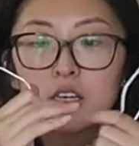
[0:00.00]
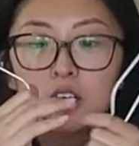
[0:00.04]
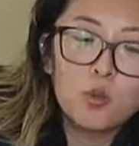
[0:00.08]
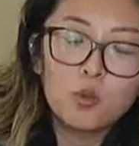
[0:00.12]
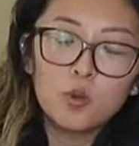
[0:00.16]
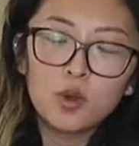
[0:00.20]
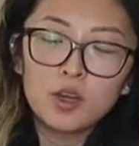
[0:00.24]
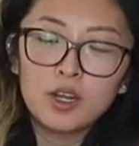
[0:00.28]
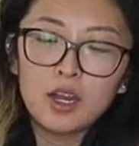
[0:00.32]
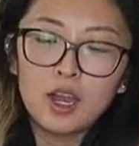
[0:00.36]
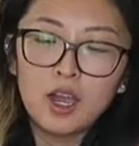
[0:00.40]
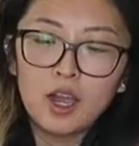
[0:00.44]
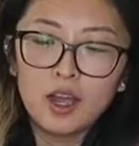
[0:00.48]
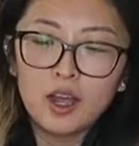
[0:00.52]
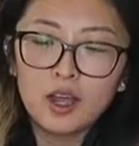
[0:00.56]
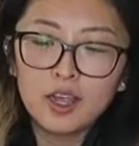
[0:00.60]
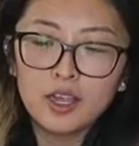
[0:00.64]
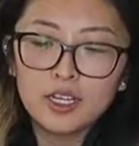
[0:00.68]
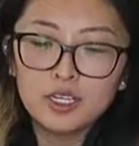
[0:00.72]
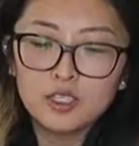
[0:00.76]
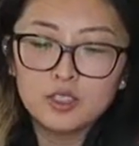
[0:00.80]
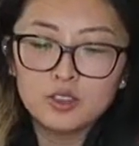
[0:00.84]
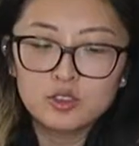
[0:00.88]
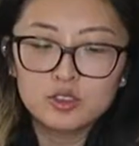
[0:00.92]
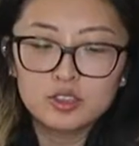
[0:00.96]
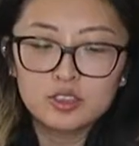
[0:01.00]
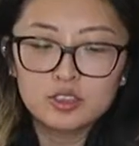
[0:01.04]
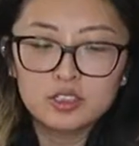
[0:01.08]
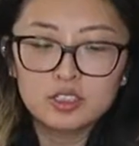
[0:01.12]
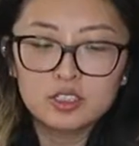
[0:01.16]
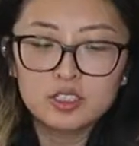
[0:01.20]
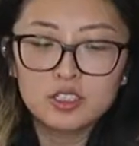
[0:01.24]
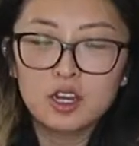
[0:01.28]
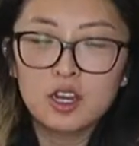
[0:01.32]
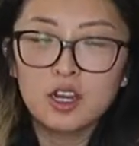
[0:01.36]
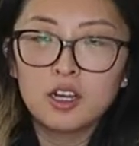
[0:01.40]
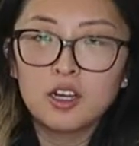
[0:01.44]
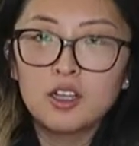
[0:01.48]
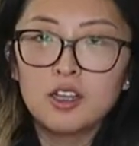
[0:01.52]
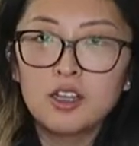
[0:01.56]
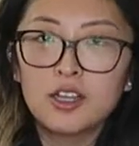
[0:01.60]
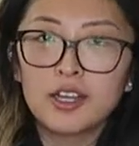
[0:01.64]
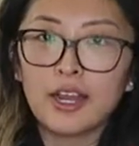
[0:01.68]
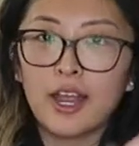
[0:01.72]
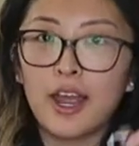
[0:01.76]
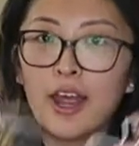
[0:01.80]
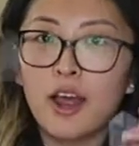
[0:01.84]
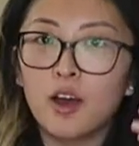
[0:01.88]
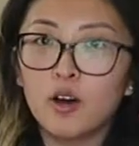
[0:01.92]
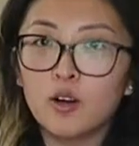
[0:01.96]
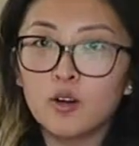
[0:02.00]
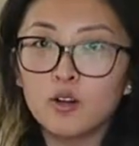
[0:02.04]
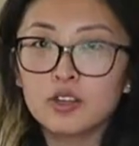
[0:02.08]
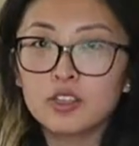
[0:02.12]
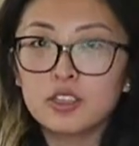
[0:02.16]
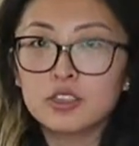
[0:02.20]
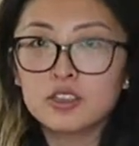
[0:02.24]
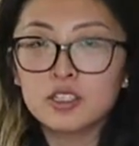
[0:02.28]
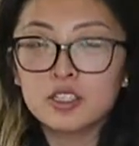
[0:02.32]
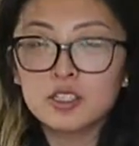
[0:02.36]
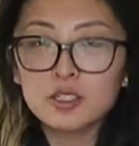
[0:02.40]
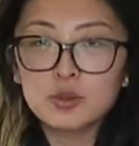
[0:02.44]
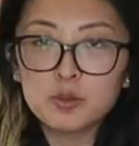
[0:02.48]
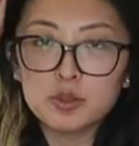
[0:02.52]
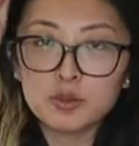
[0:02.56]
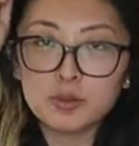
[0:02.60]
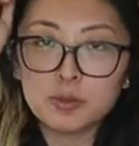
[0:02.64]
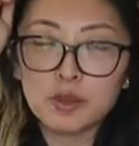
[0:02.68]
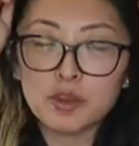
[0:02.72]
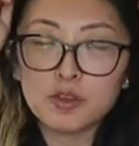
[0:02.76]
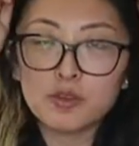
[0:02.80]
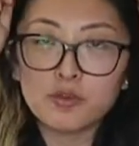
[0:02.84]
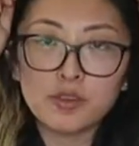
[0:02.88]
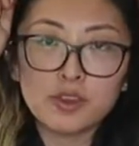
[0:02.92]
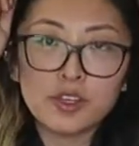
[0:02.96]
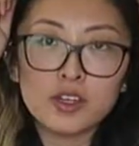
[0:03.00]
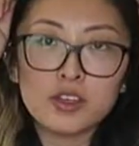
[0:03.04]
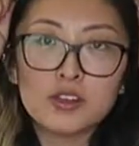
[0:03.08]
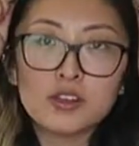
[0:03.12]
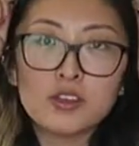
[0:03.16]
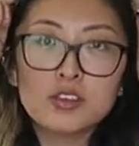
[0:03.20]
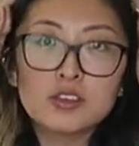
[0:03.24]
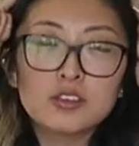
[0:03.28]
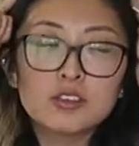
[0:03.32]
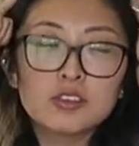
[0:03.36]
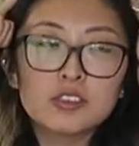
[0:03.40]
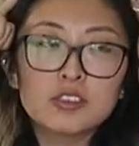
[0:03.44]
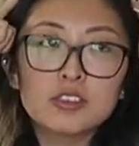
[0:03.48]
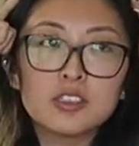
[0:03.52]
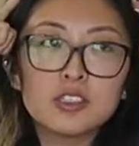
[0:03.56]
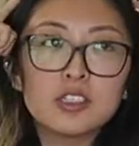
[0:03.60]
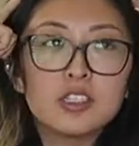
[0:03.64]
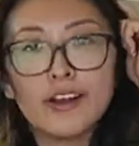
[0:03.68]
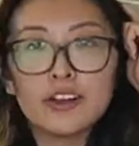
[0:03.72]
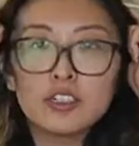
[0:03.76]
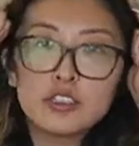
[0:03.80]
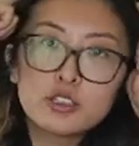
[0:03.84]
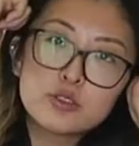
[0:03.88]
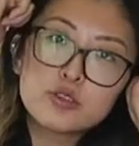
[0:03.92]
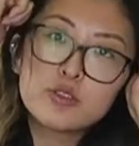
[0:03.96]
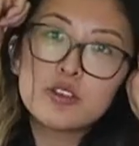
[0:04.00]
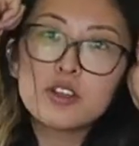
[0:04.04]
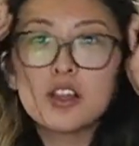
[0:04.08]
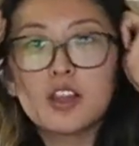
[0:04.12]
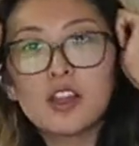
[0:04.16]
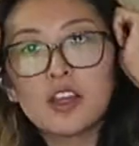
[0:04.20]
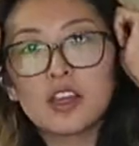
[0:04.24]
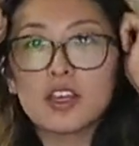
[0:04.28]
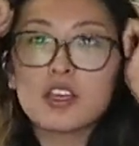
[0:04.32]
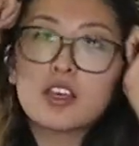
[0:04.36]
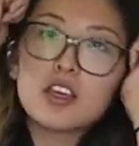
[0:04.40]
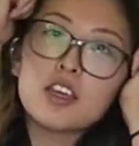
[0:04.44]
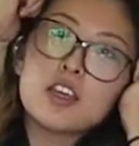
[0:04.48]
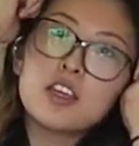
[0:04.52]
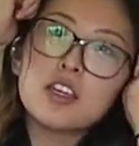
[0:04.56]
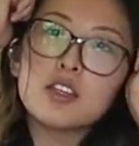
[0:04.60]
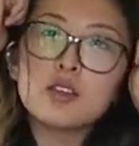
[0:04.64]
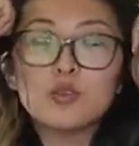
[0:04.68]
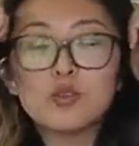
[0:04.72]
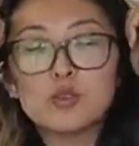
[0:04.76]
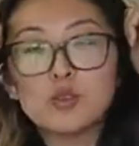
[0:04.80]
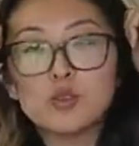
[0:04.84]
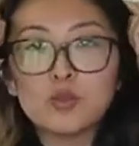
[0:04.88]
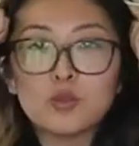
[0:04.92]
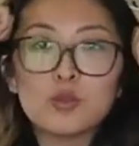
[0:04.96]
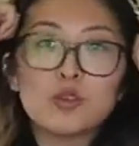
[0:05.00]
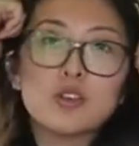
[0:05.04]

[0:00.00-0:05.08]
When I just kind of like held it there with my fingers, I just felt like it's